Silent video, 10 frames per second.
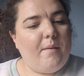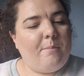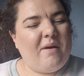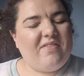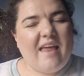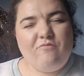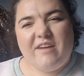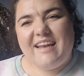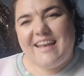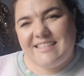But then
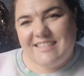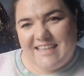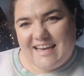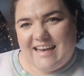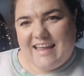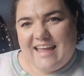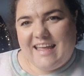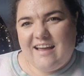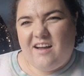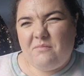
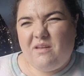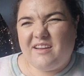realistically, I'm